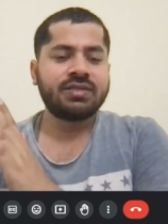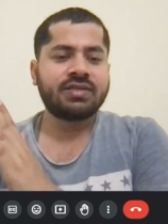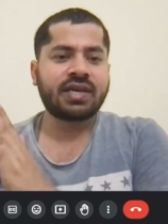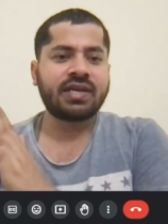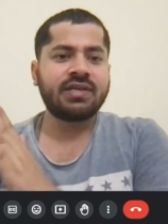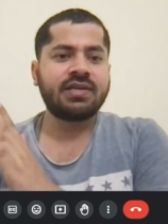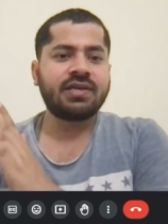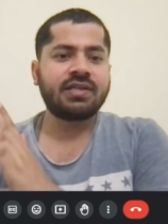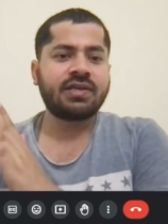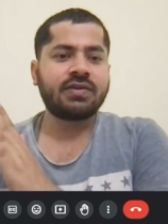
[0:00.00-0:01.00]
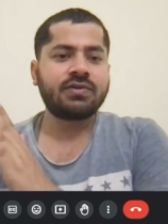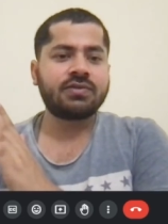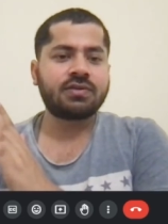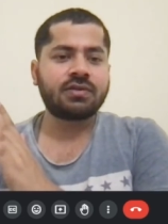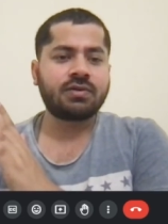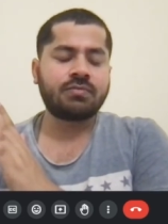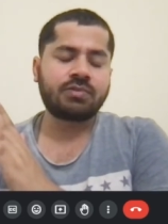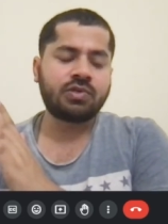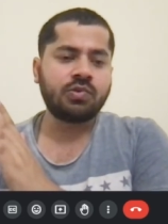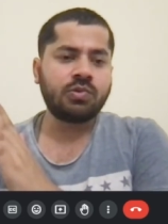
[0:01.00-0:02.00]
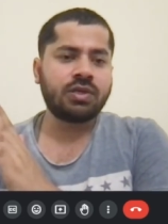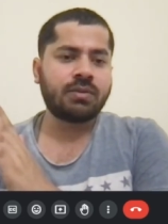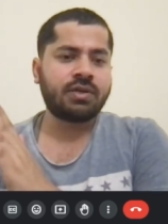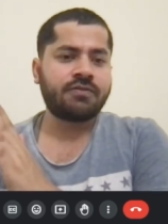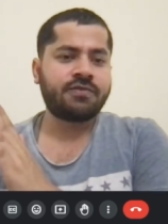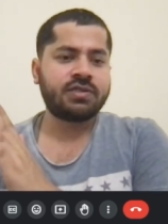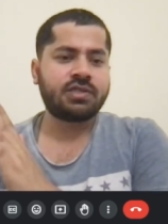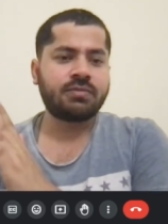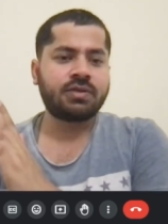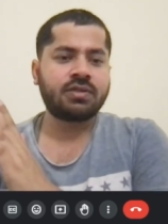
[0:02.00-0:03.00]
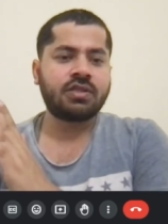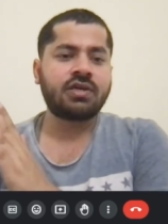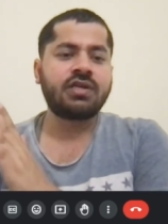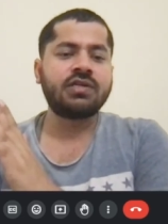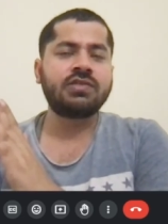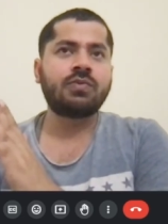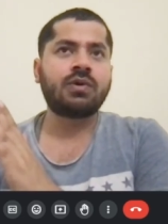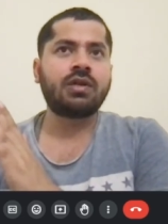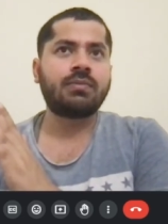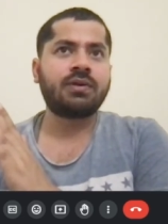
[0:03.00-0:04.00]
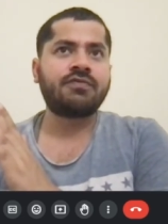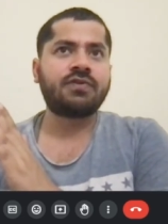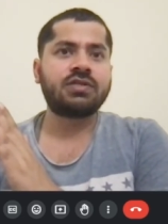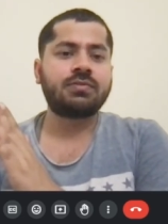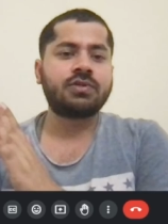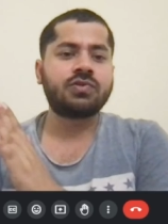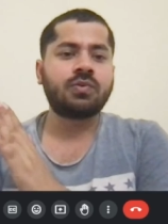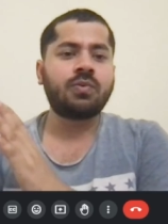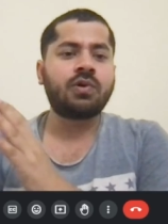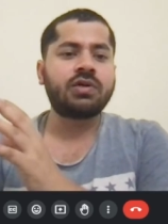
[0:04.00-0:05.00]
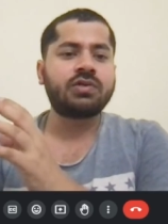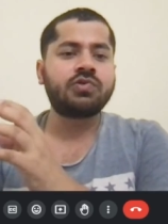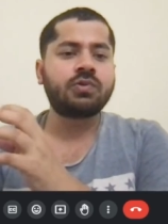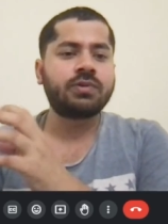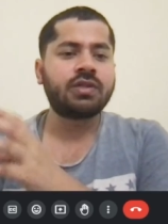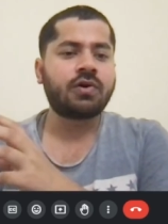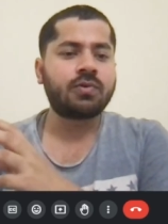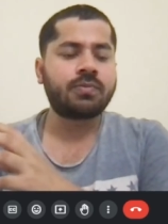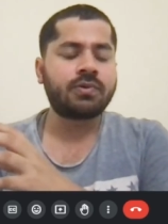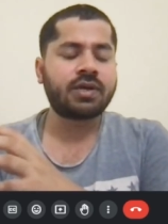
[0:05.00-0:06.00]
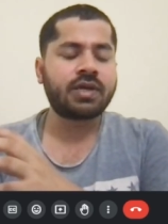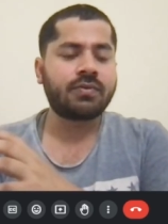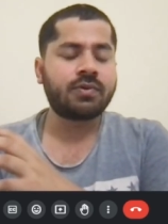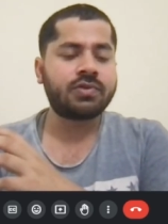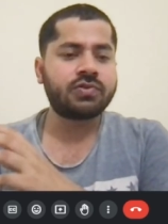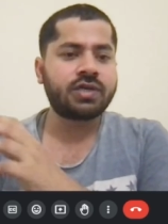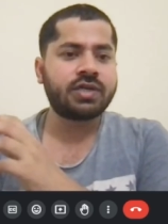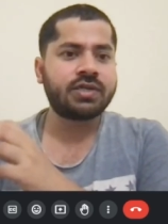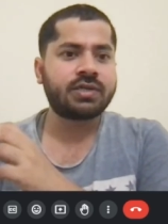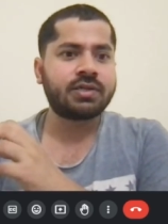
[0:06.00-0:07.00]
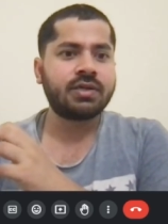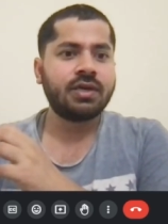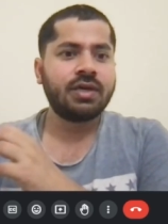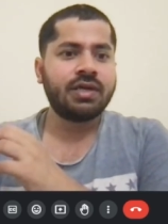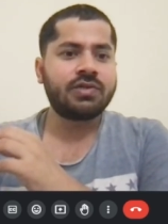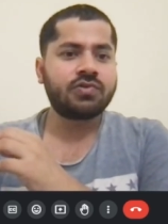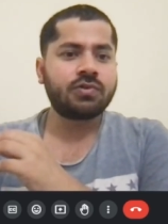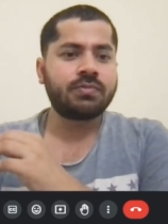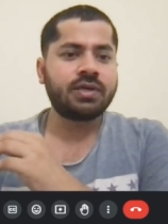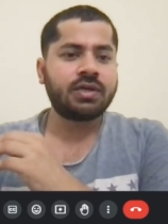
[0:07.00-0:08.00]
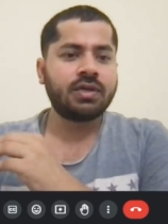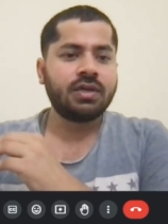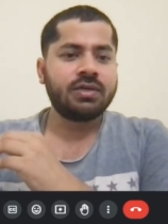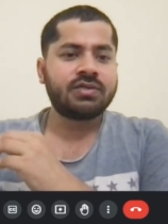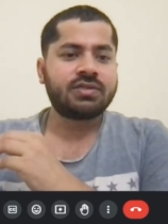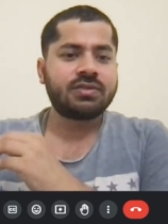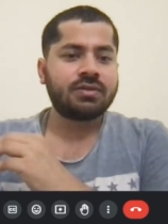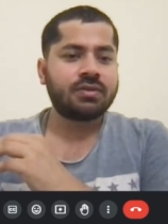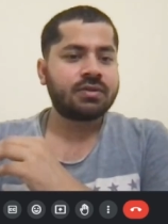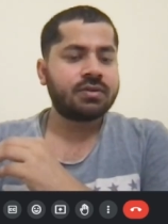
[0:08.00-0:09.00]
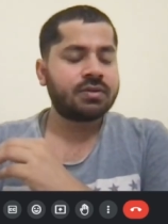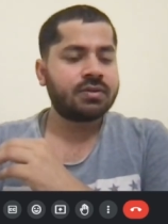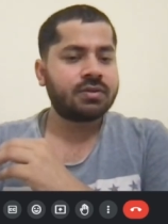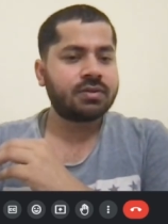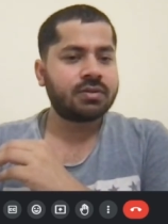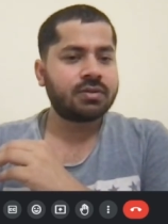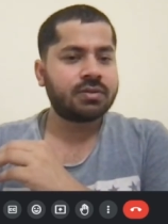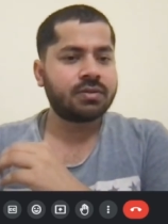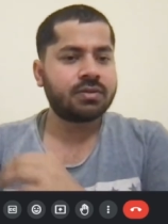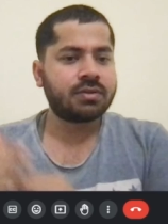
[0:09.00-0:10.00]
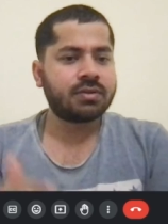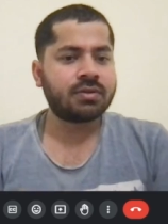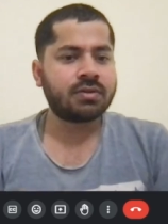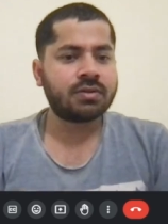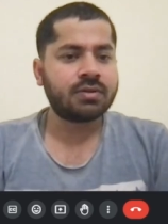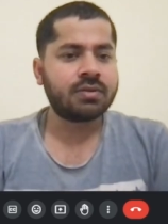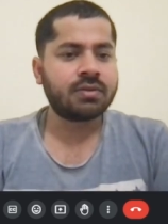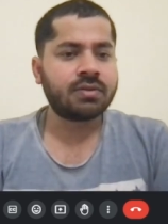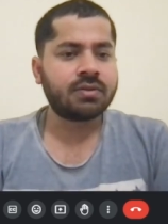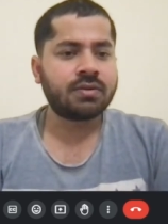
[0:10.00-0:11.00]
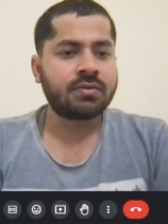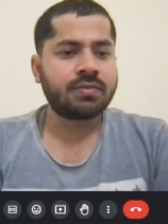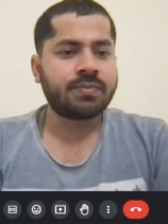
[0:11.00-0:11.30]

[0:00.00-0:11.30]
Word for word: Second India, there is uh, two number of customer. Third is one number of customer. So what should be the output? Like what should I return? It should be output should be the you should have